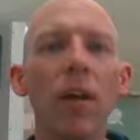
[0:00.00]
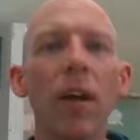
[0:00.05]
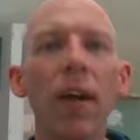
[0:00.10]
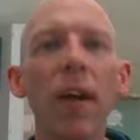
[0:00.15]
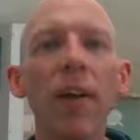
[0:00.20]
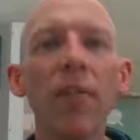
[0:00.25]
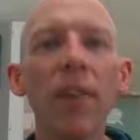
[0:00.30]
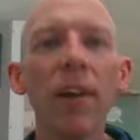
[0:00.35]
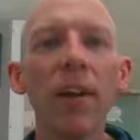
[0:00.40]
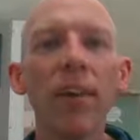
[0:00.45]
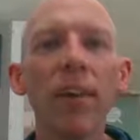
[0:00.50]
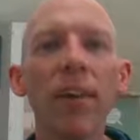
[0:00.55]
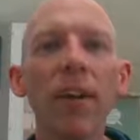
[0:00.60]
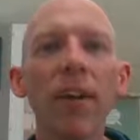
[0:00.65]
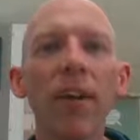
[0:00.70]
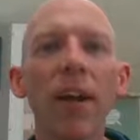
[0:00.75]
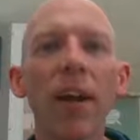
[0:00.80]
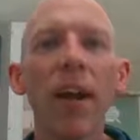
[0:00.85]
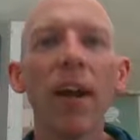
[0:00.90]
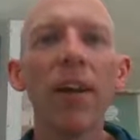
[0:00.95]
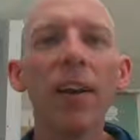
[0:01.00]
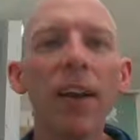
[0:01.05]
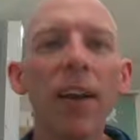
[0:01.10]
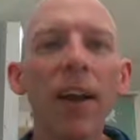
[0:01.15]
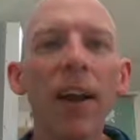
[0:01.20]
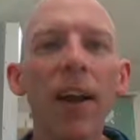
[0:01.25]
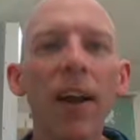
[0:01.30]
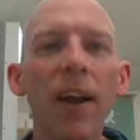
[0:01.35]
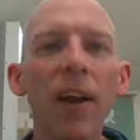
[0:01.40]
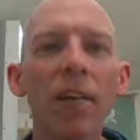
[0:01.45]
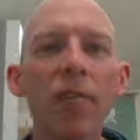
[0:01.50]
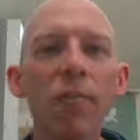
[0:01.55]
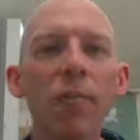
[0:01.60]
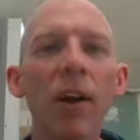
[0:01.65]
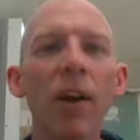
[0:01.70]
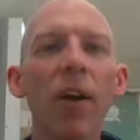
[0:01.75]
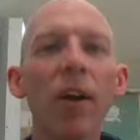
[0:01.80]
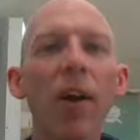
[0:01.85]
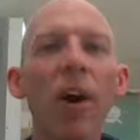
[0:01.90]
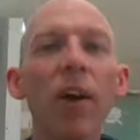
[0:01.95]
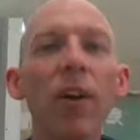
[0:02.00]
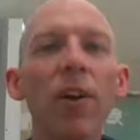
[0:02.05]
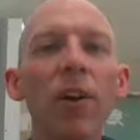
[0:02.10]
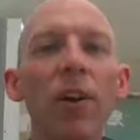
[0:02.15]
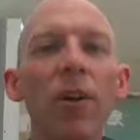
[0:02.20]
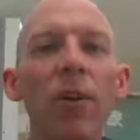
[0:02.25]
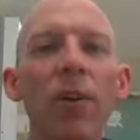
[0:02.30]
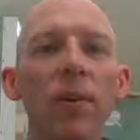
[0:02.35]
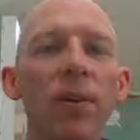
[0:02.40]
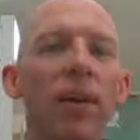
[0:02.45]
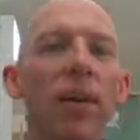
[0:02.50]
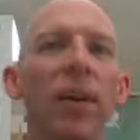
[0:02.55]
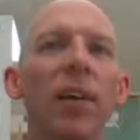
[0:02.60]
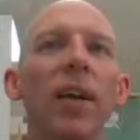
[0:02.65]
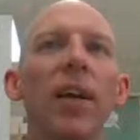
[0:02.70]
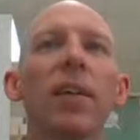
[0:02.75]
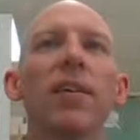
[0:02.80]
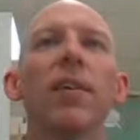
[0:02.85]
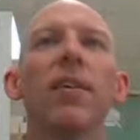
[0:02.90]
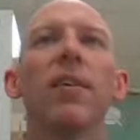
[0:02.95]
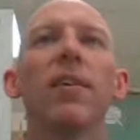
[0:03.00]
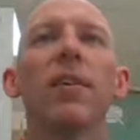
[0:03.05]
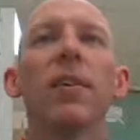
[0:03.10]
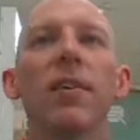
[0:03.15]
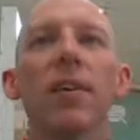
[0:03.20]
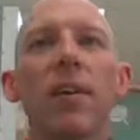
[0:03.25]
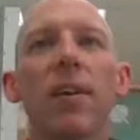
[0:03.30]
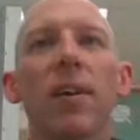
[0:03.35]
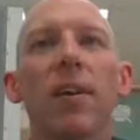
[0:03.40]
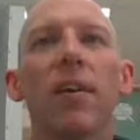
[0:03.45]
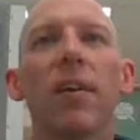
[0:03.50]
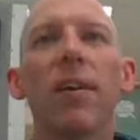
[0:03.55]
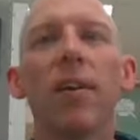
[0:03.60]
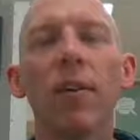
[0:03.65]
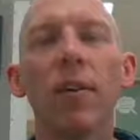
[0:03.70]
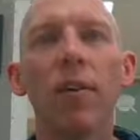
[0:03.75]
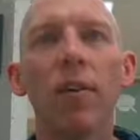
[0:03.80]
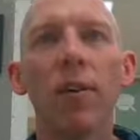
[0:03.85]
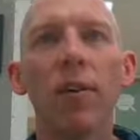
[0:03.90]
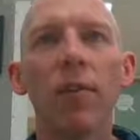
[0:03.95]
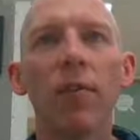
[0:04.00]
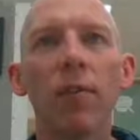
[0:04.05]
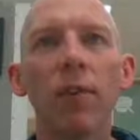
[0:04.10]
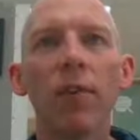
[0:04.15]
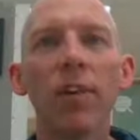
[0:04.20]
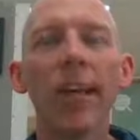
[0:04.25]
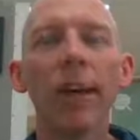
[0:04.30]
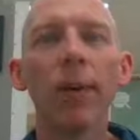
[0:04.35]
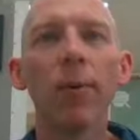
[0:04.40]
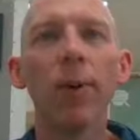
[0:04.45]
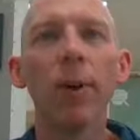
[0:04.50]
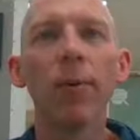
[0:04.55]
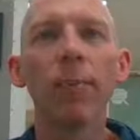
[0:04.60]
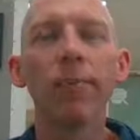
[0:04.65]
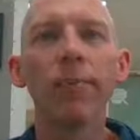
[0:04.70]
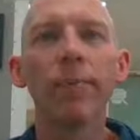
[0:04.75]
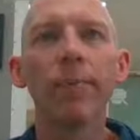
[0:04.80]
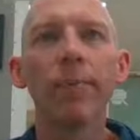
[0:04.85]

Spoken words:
Evidently, I did not have my audio connected for take 1.